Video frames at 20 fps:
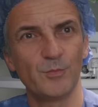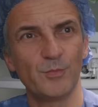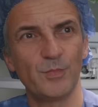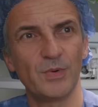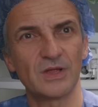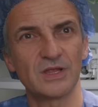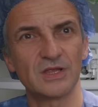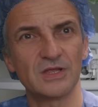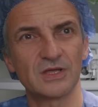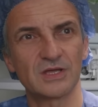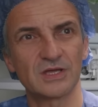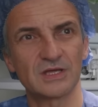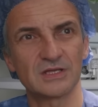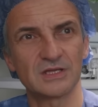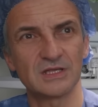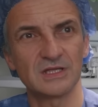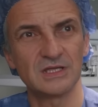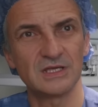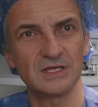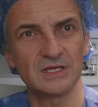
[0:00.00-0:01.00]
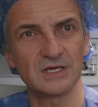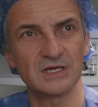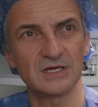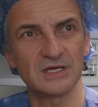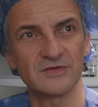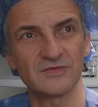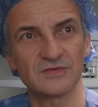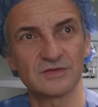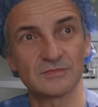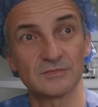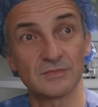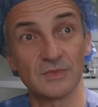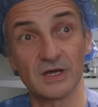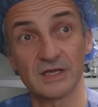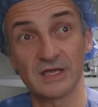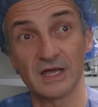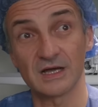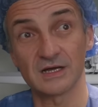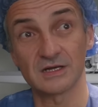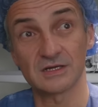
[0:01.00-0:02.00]
but you can hear even my
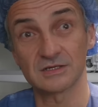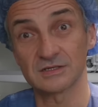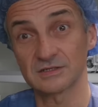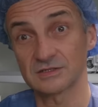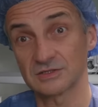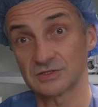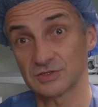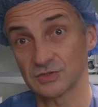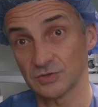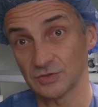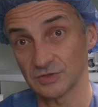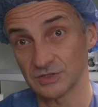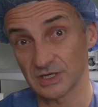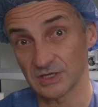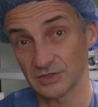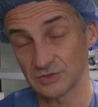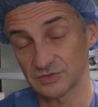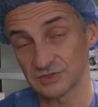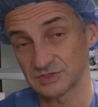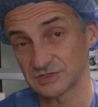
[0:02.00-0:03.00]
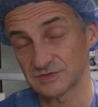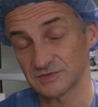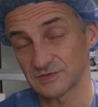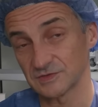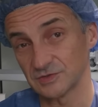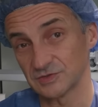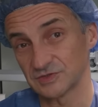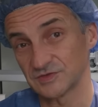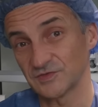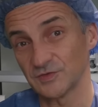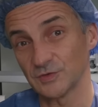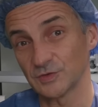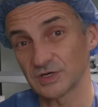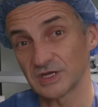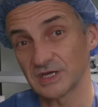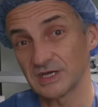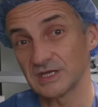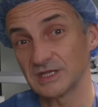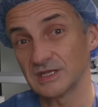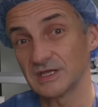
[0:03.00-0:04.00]
young daughter, who's, who's
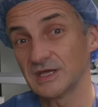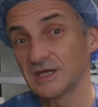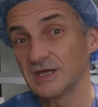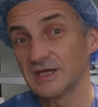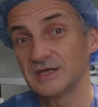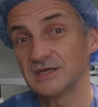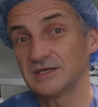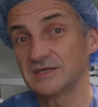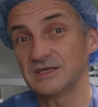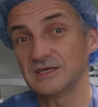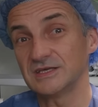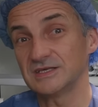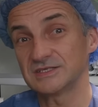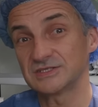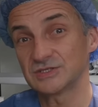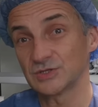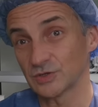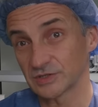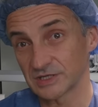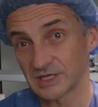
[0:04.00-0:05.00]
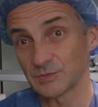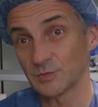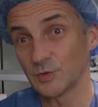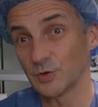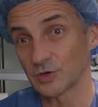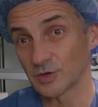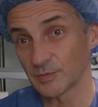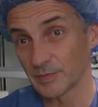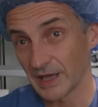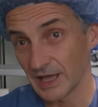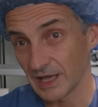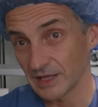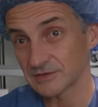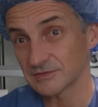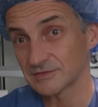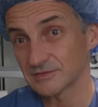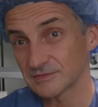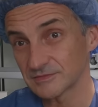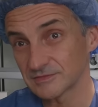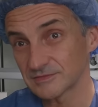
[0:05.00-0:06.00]
14, is talking more about